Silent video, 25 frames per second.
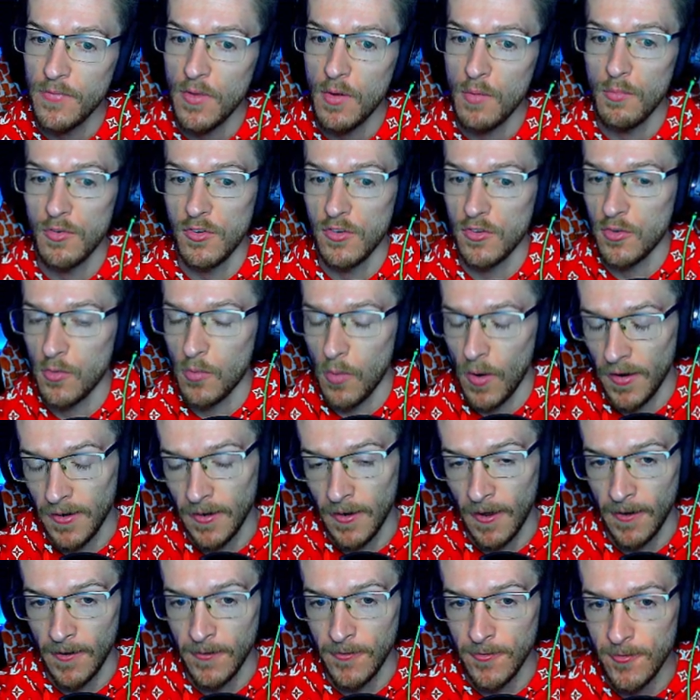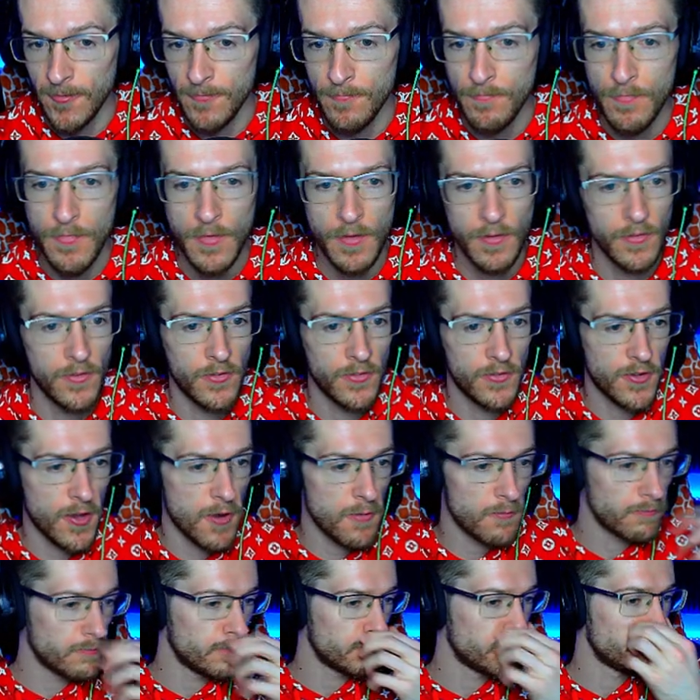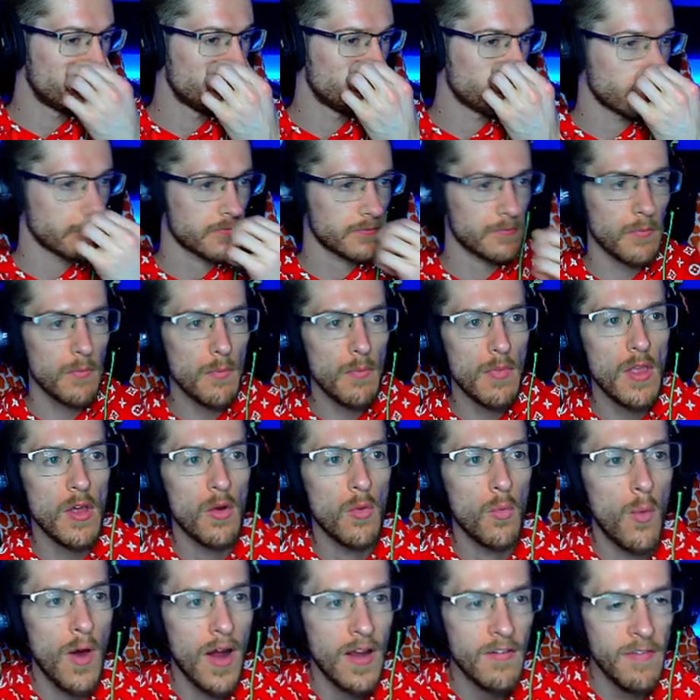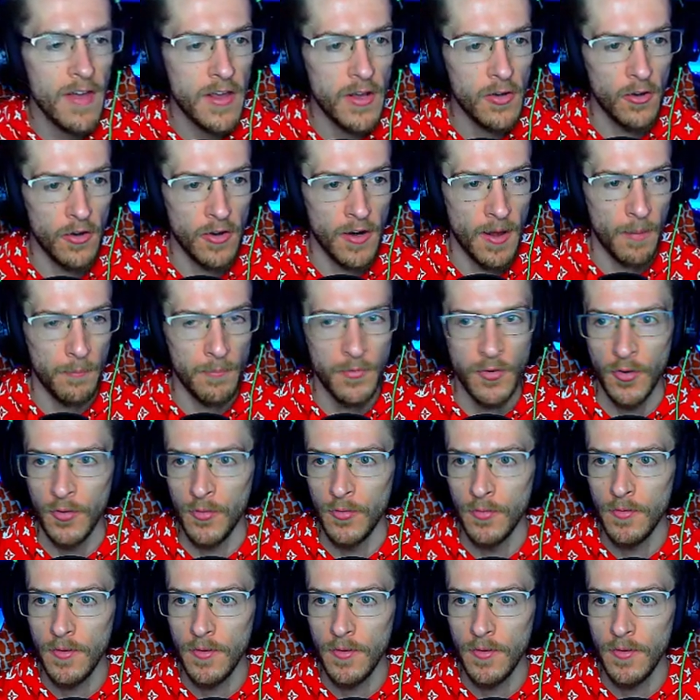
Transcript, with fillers: which is quite nice. So where have I gotten up to?